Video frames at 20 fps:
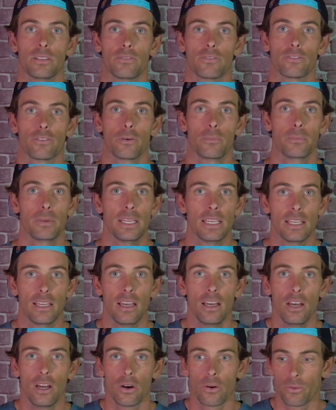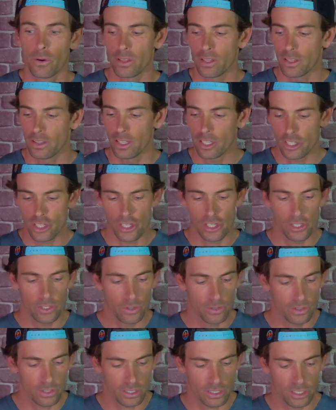And for me, really, this
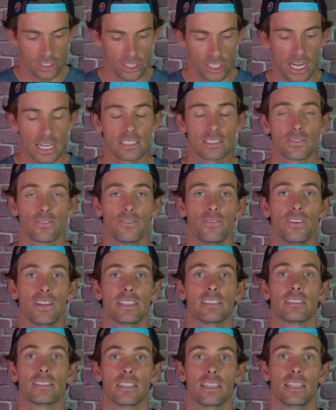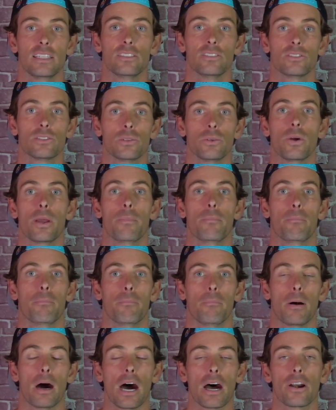shoe just fits into a
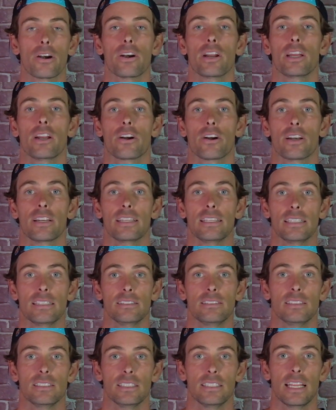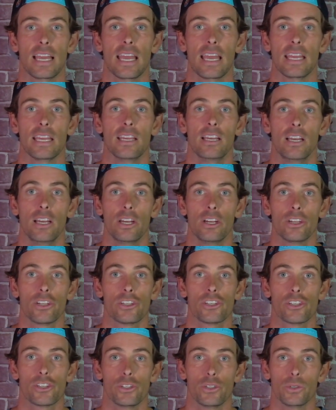moderate or easy day
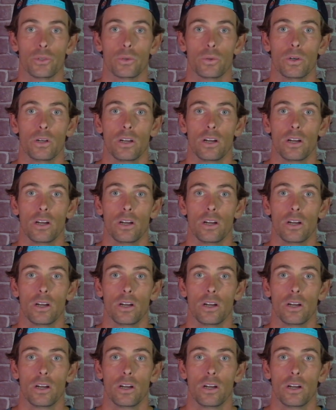shoe